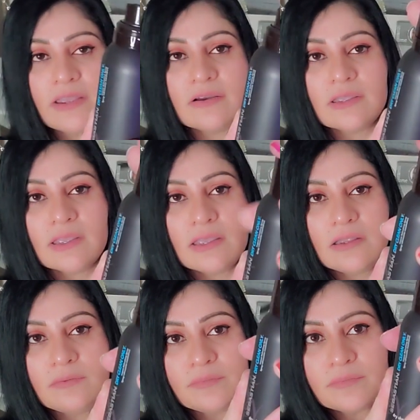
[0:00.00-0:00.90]

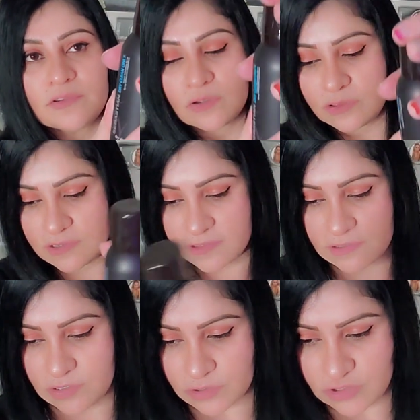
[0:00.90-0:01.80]
again. So this is
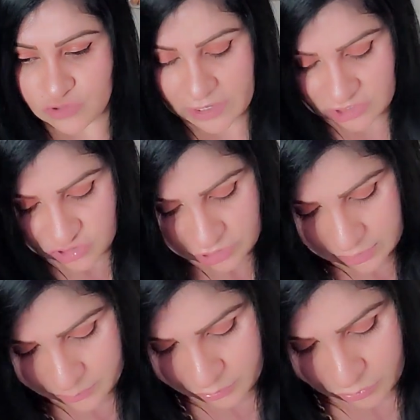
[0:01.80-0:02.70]
their dry
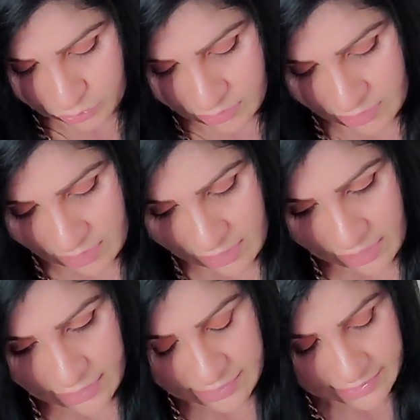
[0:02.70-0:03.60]
shampoo,
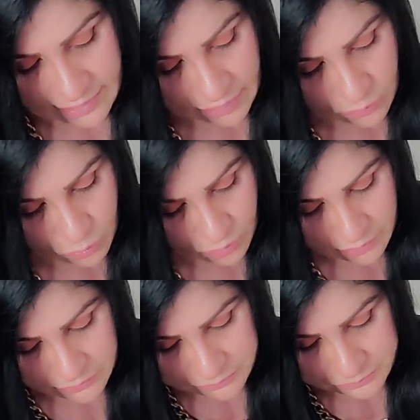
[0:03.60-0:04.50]
and that
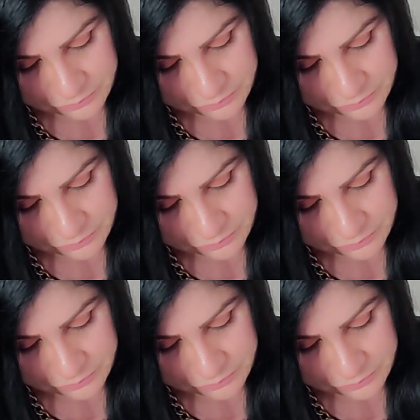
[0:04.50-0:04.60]
one